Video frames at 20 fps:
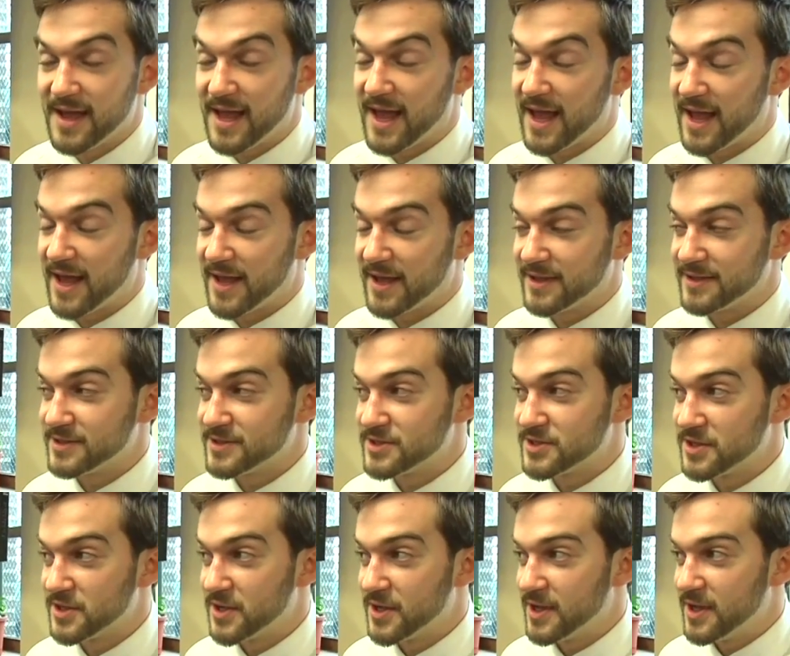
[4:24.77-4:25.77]
And
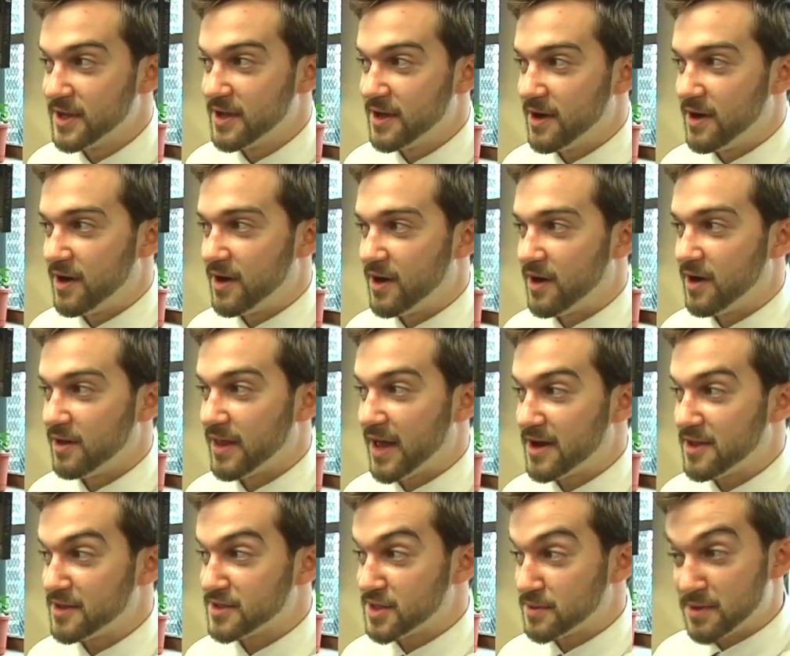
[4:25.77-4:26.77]

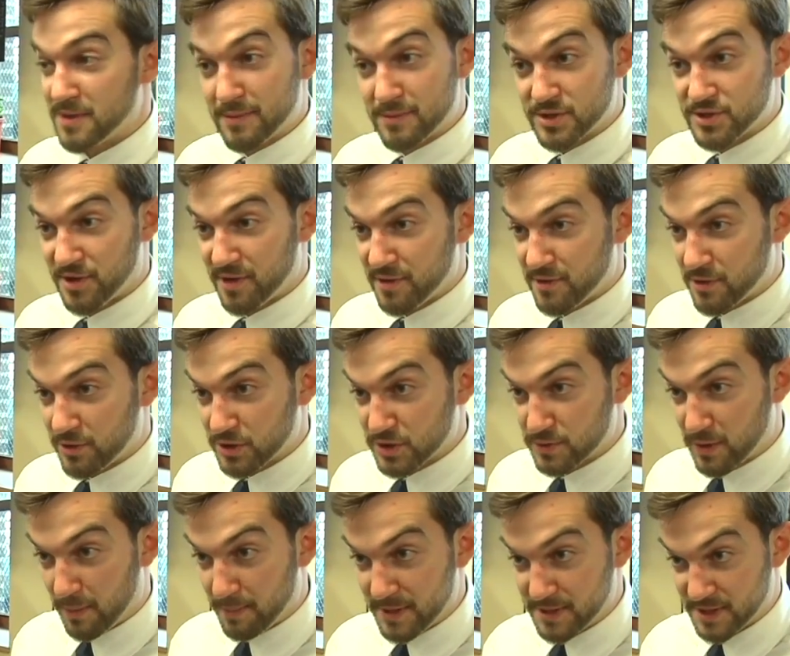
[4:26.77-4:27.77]
some of them are starting their own
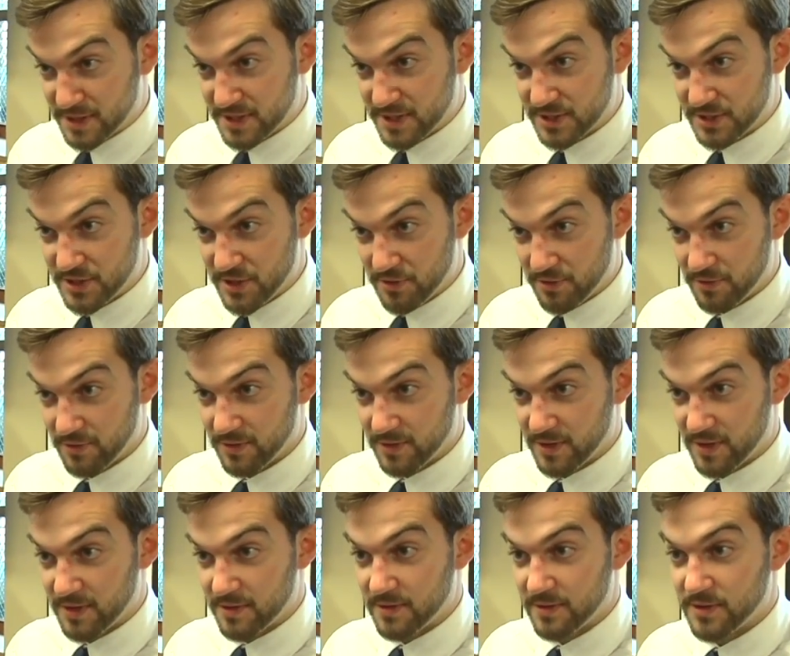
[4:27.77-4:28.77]
small businesses too.
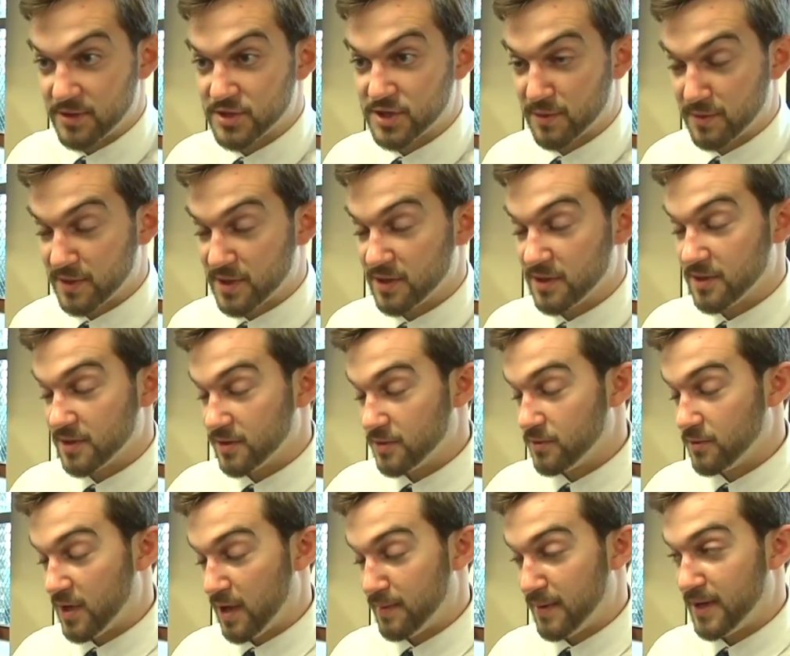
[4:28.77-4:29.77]
There's someone
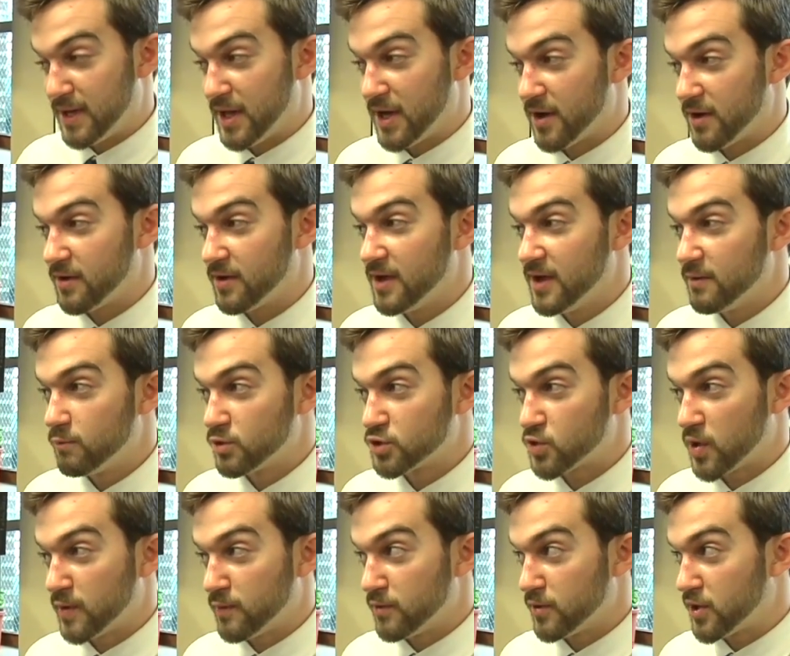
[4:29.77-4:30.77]
who come in here, we're
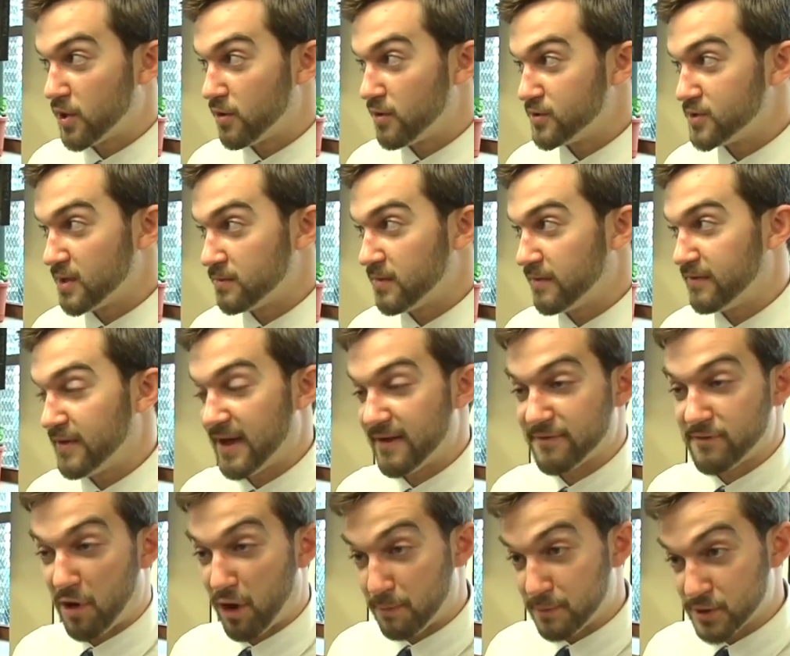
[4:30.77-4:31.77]
trying to encourage them if they
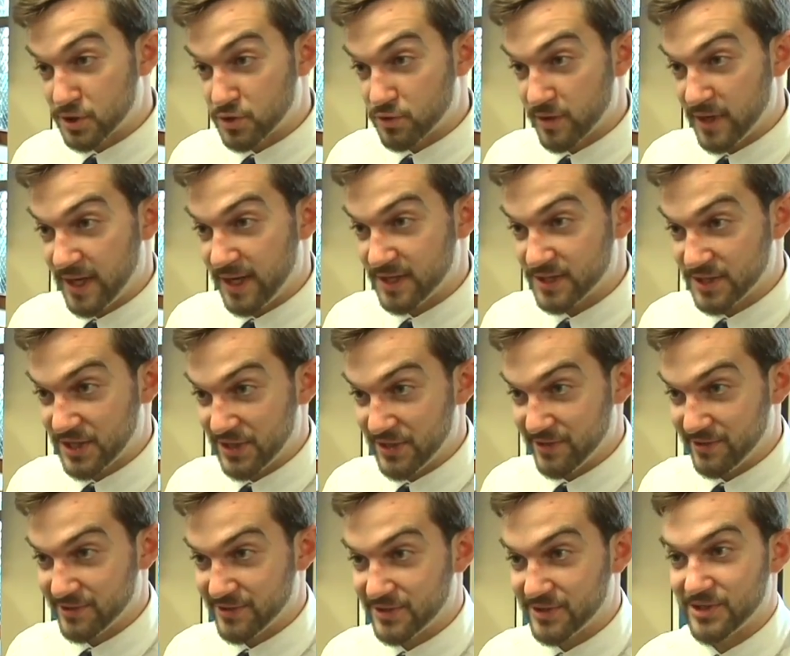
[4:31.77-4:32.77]
have carpentry
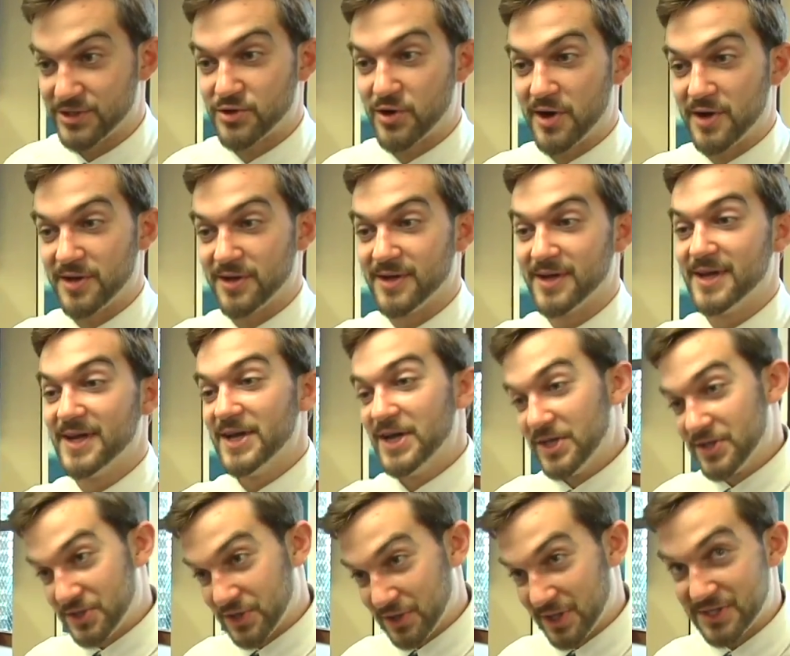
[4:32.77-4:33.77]
skills to try to
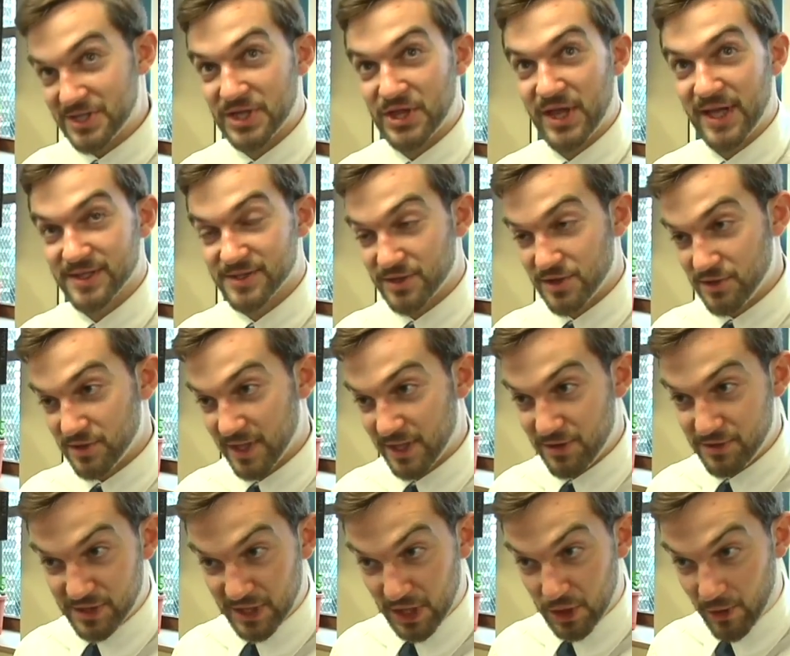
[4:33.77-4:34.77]
solicit things like
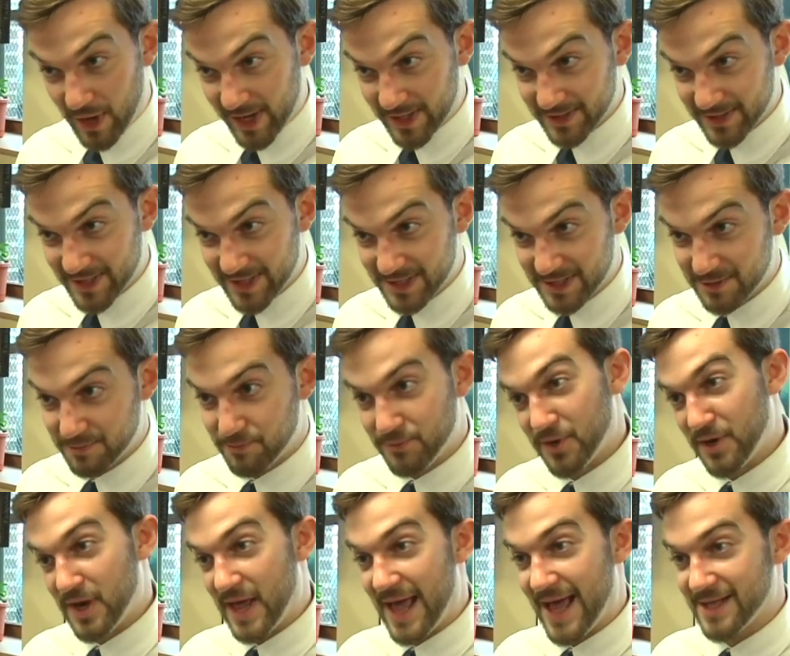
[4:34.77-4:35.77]
using Craigslist,
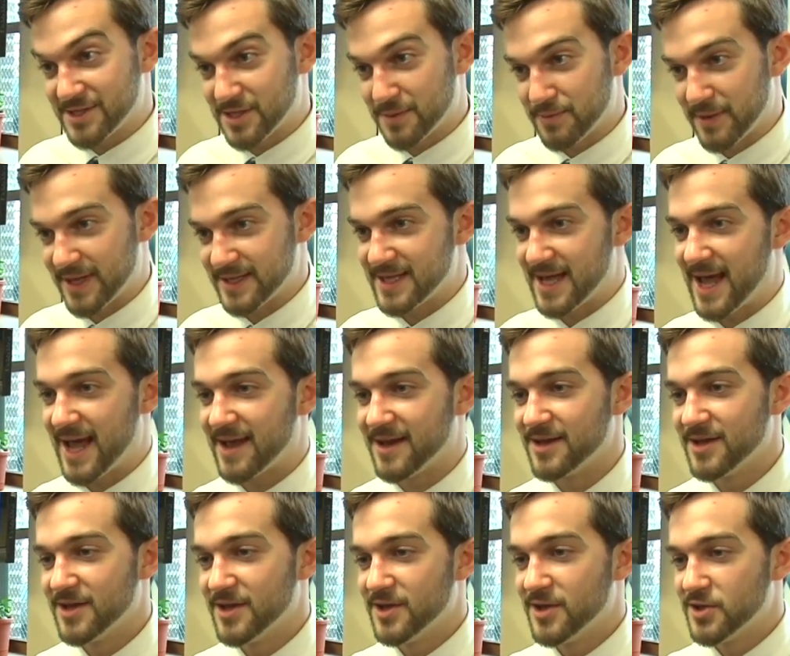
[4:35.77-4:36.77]
putting ads up like that.
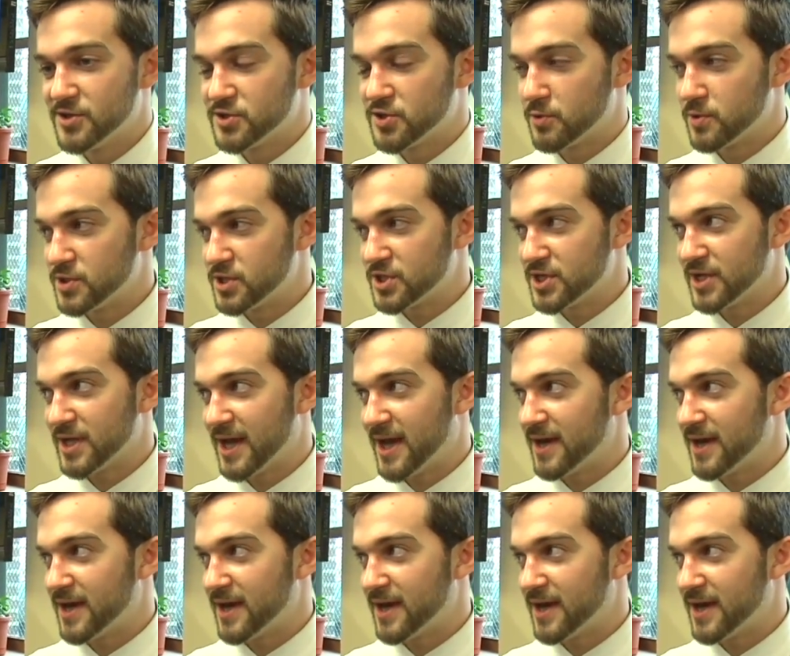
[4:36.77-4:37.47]
So we're just